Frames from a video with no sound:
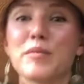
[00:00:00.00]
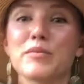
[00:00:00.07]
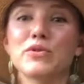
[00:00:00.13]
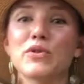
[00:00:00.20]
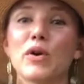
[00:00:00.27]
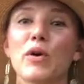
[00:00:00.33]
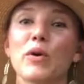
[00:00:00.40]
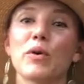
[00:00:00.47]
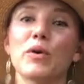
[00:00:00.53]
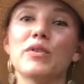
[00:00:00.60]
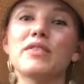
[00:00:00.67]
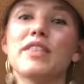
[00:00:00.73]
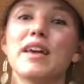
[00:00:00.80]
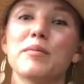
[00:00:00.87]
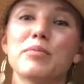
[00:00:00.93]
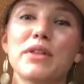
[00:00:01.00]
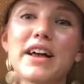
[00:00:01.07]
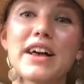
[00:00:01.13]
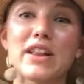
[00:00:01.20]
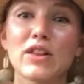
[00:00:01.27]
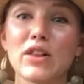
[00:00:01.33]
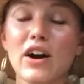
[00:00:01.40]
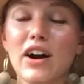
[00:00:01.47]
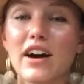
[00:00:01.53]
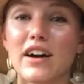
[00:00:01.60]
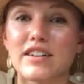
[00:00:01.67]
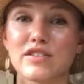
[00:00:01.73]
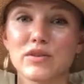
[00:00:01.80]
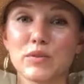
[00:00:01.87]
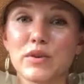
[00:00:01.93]
So they play a
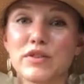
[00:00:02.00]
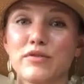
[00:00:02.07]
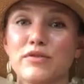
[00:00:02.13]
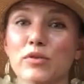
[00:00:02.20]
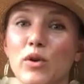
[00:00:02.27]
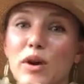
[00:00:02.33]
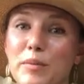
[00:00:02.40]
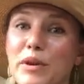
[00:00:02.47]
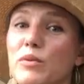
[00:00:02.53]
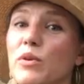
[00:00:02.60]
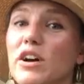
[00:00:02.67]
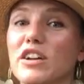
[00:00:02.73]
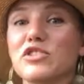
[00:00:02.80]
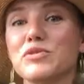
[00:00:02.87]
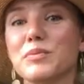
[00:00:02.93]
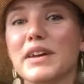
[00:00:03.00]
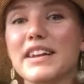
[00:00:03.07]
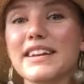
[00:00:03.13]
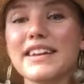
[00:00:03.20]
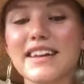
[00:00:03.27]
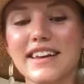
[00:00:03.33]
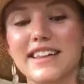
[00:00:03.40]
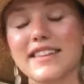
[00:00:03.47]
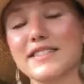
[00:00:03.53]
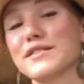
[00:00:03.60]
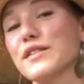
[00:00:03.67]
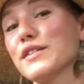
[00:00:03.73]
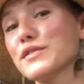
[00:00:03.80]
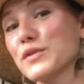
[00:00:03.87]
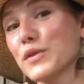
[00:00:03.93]
lot with form and Watchmen.
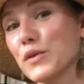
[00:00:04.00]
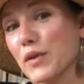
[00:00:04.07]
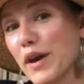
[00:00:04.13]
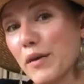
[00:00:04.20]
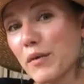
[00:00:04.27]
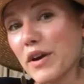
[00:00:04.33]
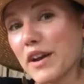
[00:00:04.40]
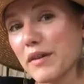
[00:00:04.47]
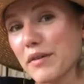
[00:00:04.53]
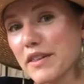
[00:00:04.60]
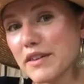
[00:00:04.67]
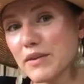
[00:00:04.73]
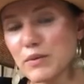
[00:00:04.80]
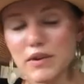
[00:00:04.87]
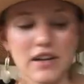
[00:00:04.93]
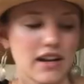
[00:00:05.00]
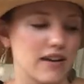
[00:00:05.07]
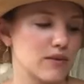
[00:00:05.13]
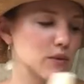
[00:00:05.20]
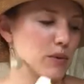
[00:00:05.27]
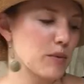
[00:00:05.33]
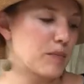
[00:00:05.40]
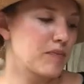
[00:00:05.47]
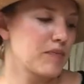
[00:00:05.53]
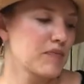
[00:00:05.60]
It's also a great one. I read this one in high school.